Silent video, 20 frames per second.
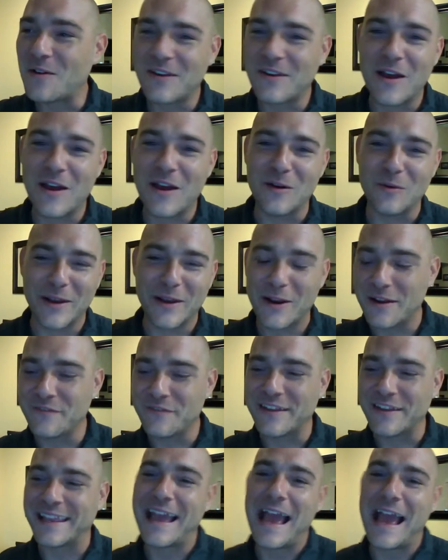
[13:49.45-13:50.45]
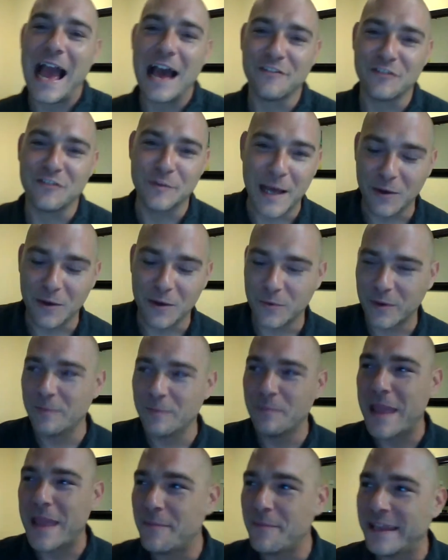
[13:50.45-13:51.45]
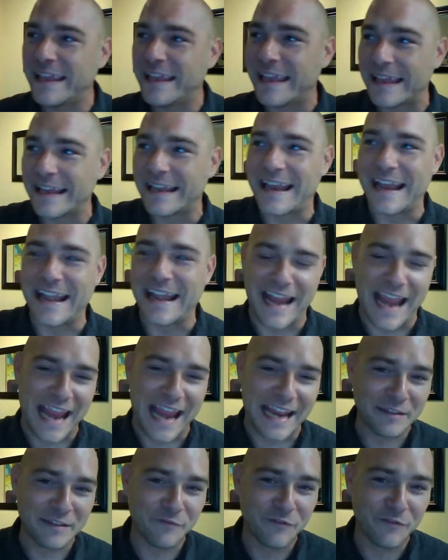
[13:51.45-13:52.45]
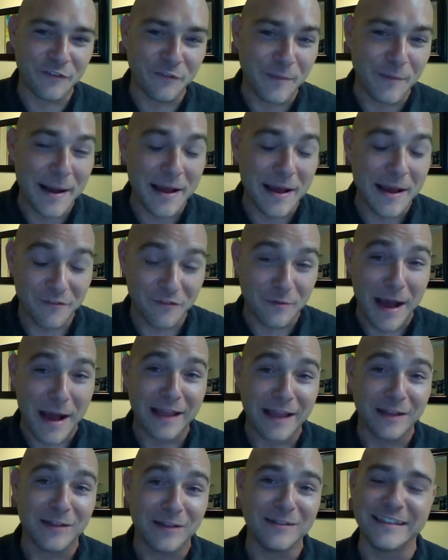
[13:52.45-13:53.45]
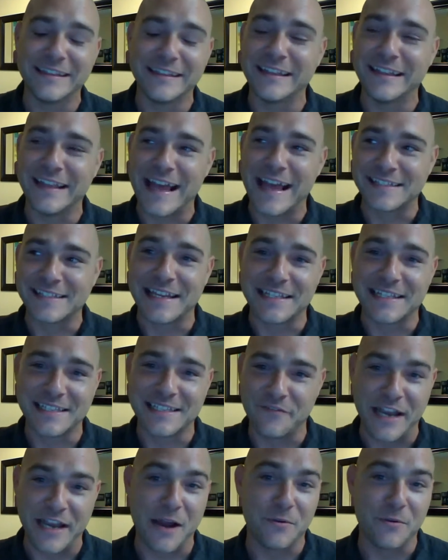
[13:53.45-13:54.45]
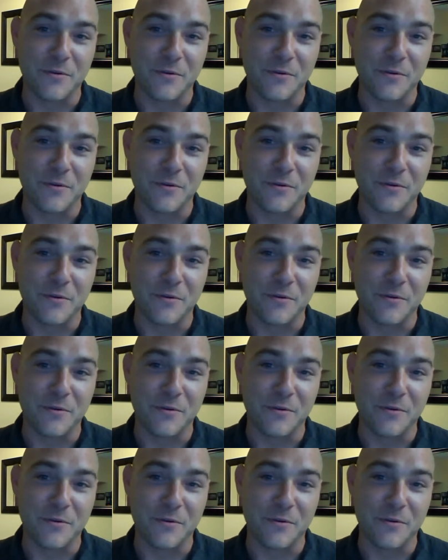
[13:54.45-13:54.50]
we don't even get half a mile. We maybe get an eighth of a mile, and then that's 7 hours.